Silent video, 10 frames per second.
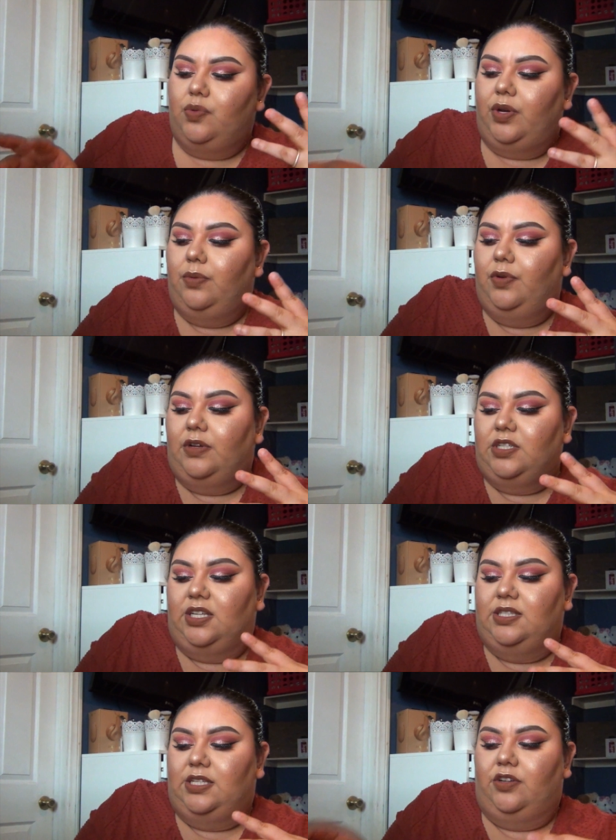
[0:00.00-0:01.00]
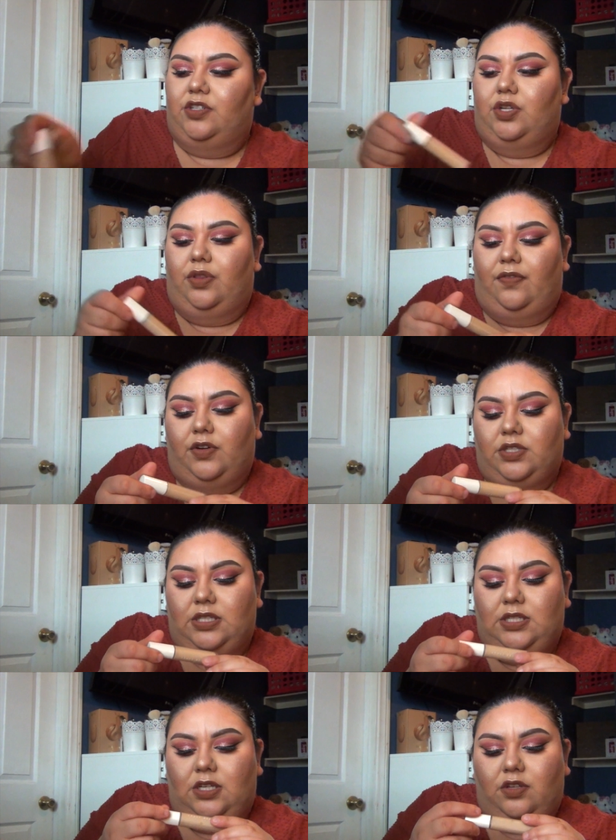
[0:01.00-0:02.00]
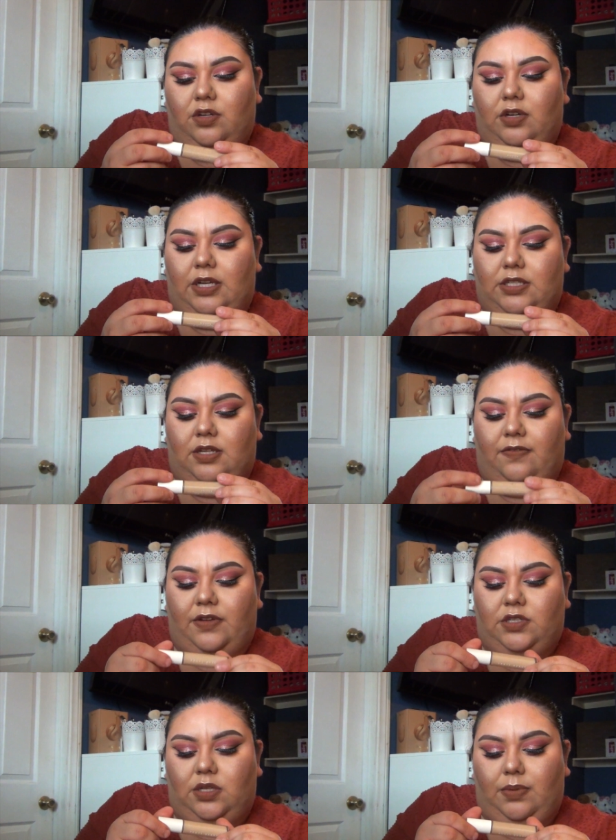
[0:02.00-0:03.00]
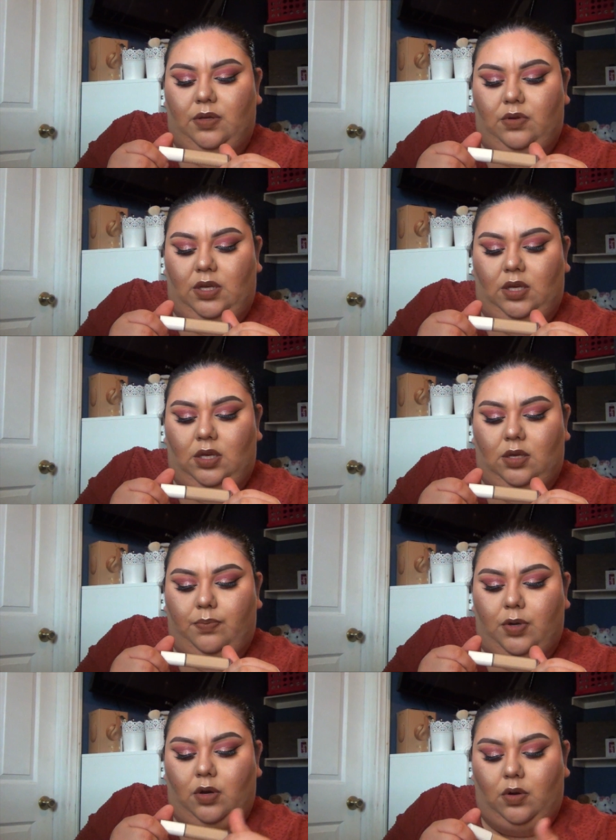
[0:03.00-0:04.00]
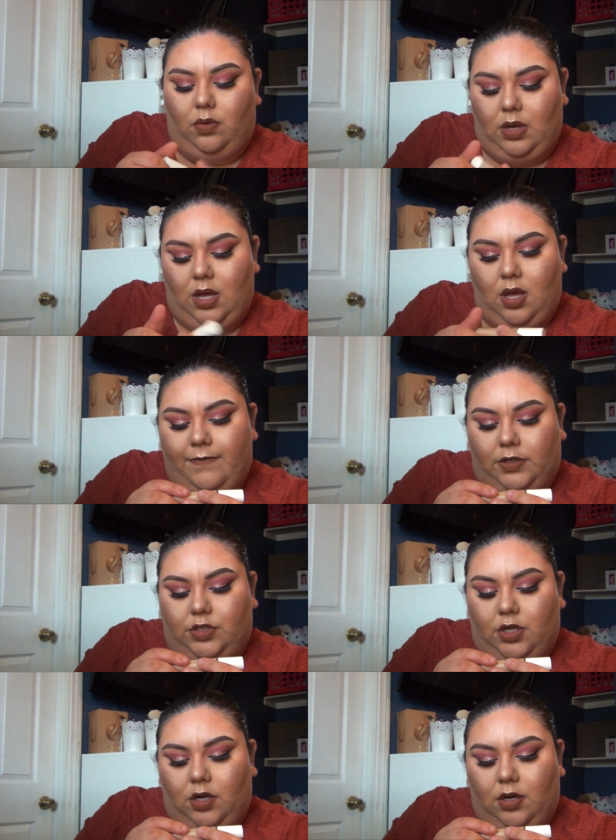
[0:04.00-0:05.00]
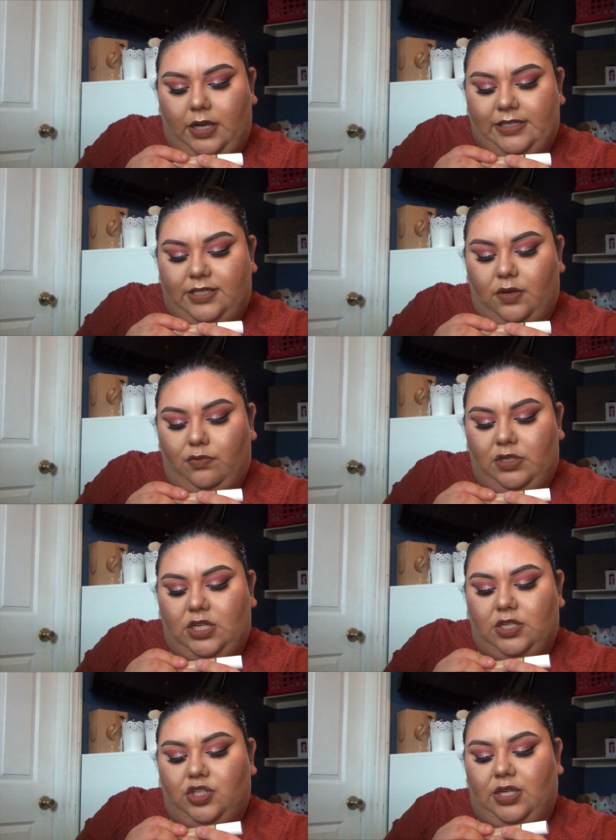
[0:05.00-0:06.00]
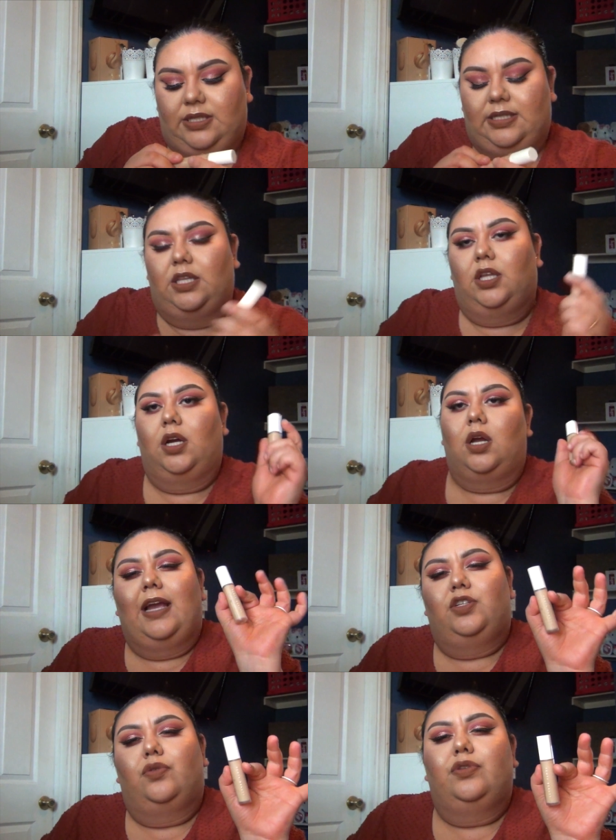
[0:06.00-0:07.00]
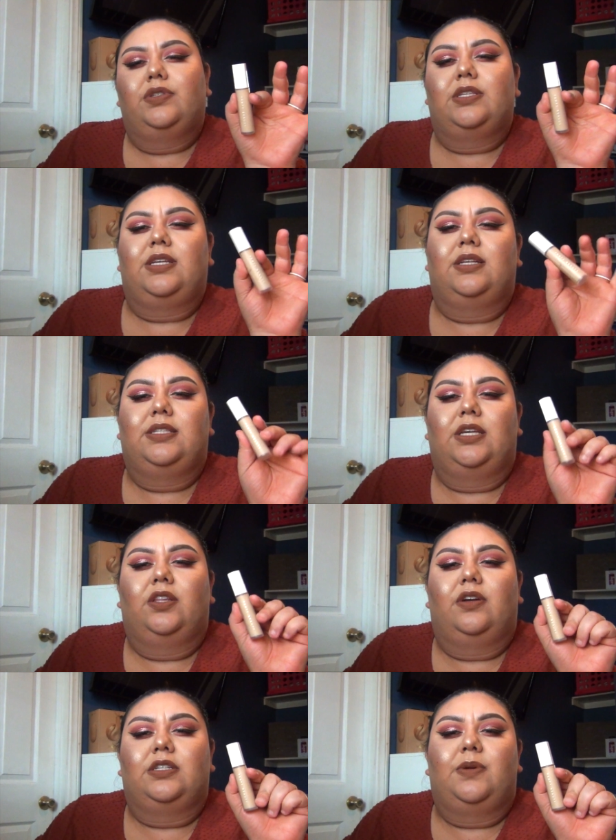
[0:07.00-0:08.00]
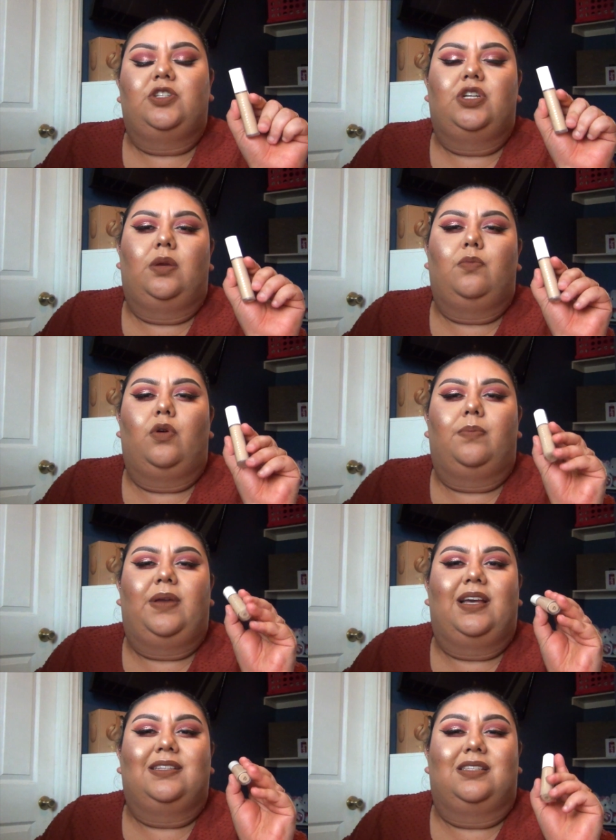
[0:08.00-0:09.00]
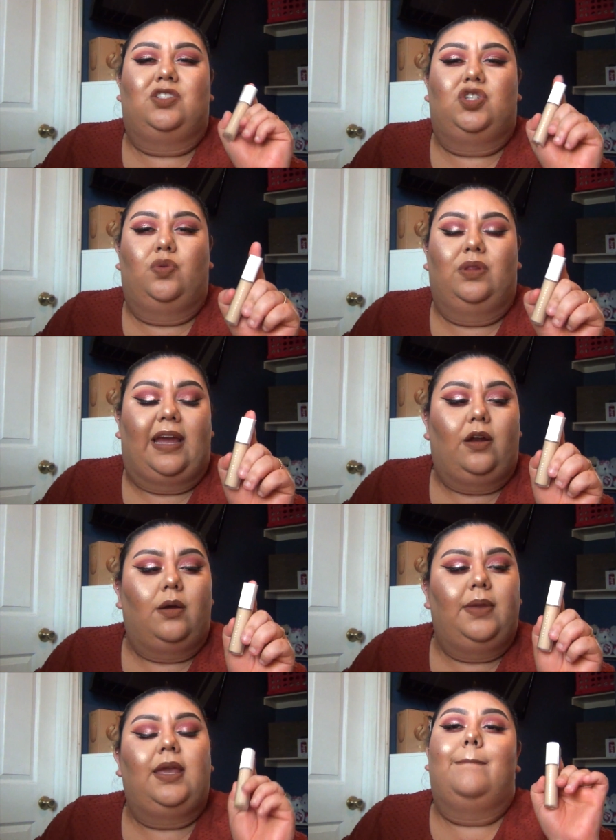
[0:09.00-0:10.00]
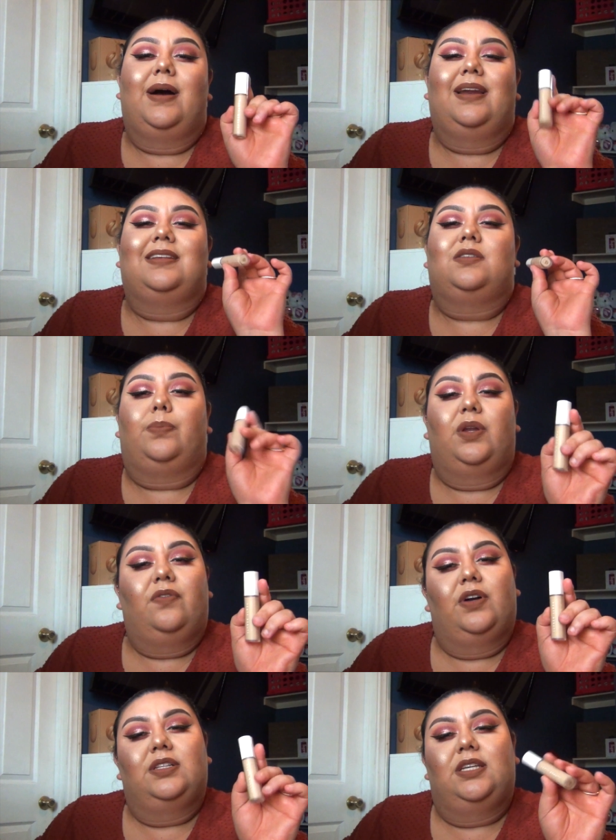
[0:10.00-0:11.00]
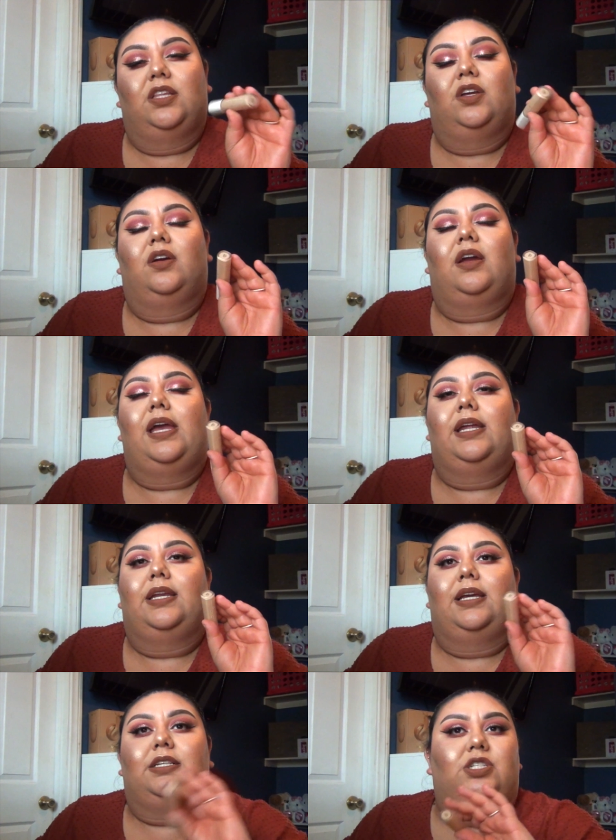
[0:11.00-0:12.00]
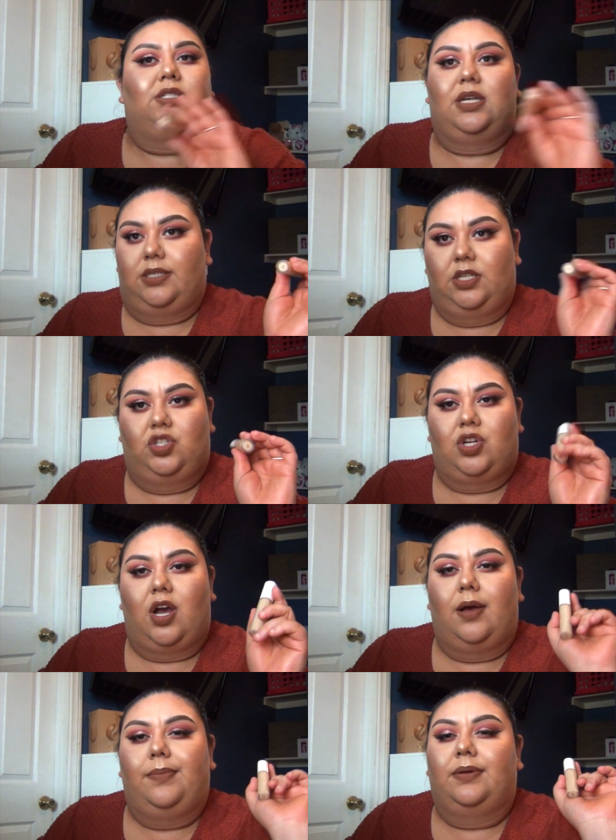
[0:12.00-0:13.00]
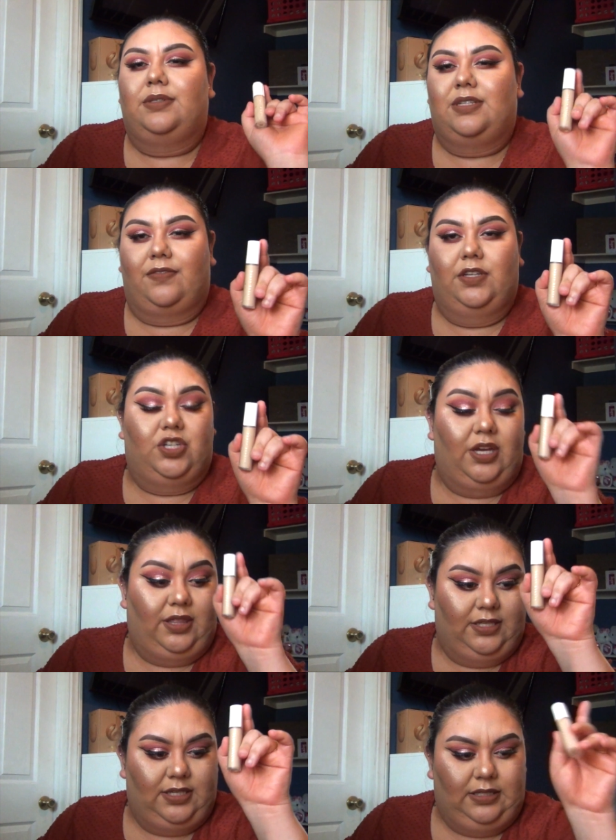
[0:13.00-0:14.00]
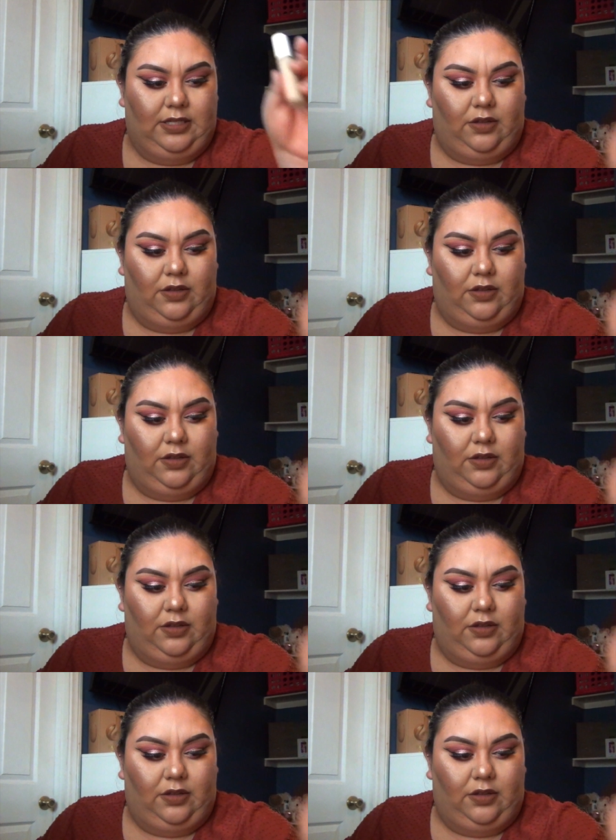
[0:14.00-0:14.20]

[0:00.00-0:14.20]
we're going to move on to concealer. So the first concealer is the Fenty Beauty Pro Filter Instant Retouch Concealer. I don't use this concealer as much anymore because it's too light on me, but it's a beautiful concealer and it just does its job. Definitely check this concealer